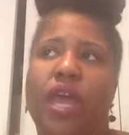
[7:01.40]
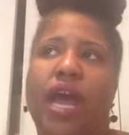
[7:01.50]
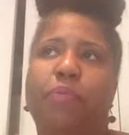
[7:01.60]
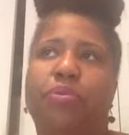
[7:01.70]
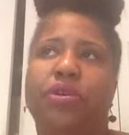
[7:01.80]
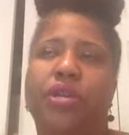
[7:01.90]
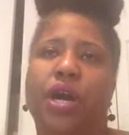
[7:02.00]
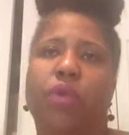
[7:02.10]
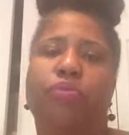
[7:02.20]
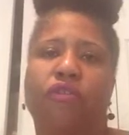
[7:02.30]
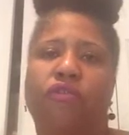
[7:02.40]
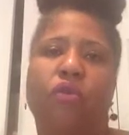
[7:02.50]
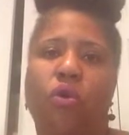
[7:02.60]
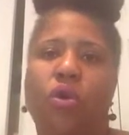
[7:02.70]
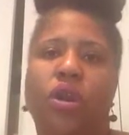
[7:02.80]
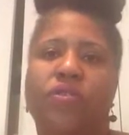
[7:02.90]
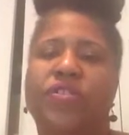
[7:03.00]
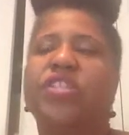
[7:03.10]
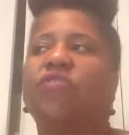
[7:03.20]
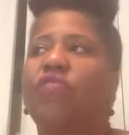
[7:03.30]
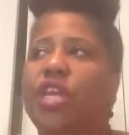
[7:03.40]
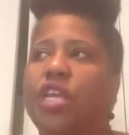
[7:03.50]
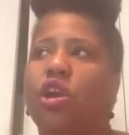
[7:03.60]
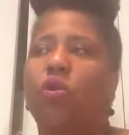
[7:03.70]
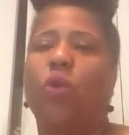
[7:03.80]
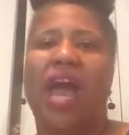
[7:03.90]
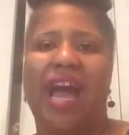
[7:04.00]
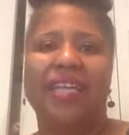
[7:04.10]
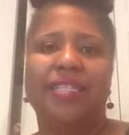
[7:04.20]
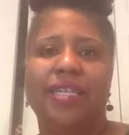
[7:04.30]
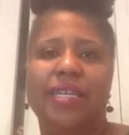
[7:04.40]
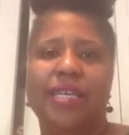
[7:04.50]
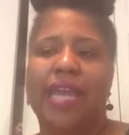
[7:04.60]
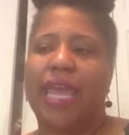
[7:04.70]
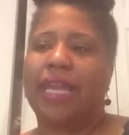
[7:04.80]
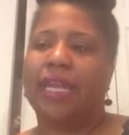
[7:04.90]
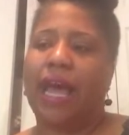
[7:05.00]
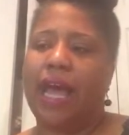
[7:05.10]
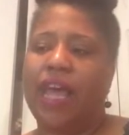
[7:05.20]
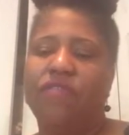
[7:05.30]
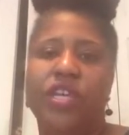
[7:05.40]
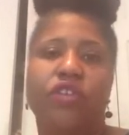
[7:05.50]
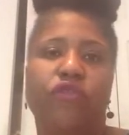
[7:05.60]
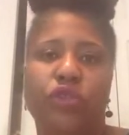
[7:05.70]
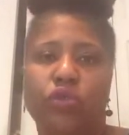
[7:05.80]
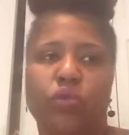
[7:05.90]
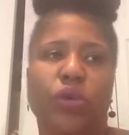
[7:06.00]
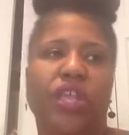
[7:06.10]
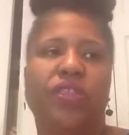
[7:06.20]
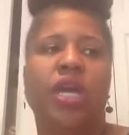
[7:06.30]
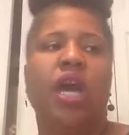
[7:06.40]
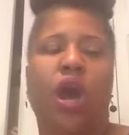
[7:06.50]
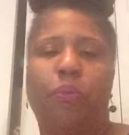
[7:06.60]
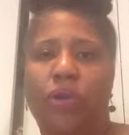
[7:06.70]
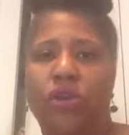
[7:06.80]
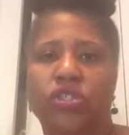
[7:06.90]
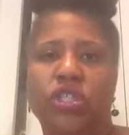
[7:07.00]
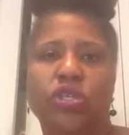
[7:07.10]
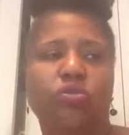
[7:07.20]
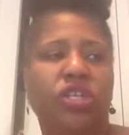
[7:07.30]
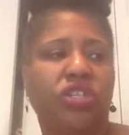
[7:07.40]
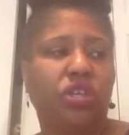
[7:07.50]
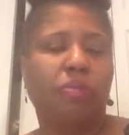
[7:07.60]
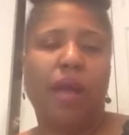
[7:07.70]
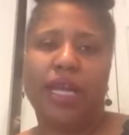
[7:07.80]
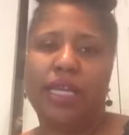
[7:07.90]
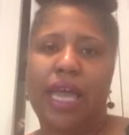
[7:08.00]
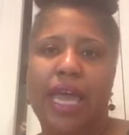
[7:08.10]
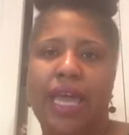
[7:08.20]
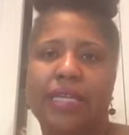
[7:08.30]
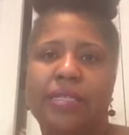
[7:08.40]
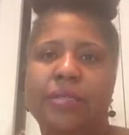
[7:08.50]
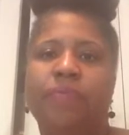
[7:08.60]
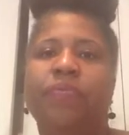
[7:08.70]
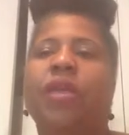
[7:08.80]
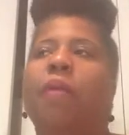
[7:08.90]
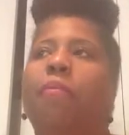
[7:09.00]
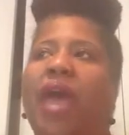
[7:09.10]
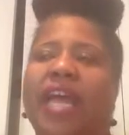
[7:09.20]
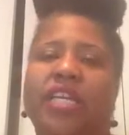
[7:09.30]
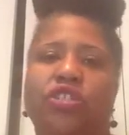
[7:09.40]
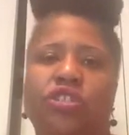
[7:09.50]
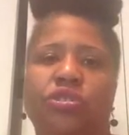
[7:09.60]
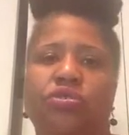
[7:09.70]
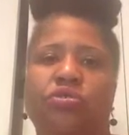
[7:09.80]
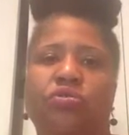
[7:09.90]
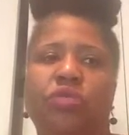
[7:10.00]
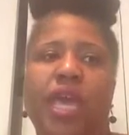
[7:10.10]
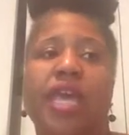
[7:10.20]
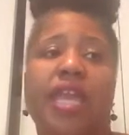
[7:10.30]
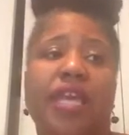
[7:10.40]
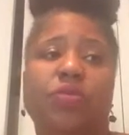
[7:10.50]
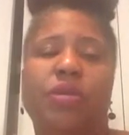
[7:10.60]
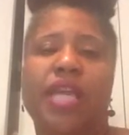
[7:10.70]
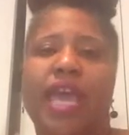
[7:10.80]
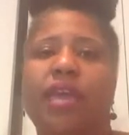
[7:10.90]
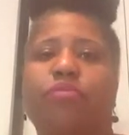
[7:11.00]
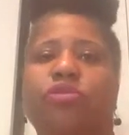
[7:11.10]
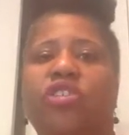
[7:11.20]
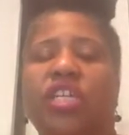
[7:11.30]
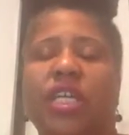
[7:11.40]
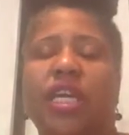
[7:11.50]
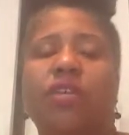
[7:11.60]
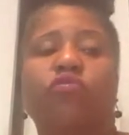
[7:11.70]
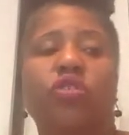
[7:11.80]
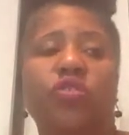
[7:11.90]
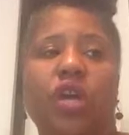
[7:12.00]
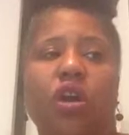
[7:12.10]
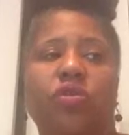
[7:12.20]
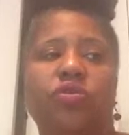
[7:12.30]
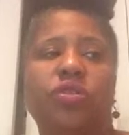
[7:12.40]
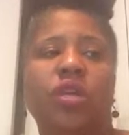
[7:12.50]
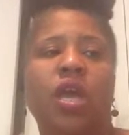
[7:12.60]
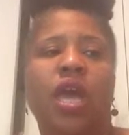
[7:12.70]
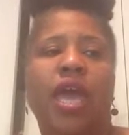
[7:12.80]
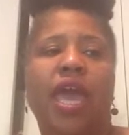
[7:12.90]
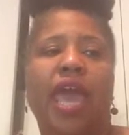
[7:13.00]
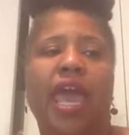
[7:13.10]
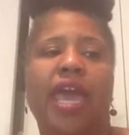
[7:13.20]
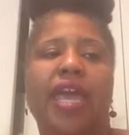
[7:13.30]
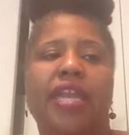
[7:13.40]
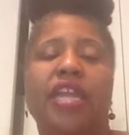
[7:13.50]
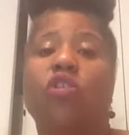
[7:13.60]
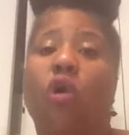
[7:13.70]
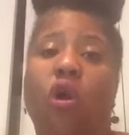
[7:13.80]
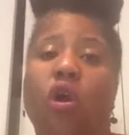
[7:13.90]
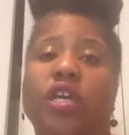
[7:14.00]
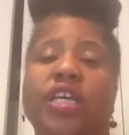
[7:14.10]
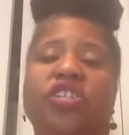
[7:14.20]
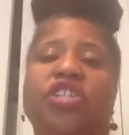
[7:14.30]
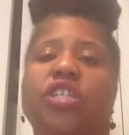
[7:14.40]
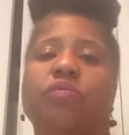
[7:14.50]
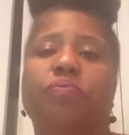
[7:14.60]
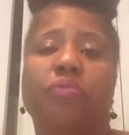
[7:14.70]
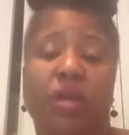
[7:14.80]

that I put up before this video where I did a live interview with a person who had took my class back in June and has been able to get results. And in August, she,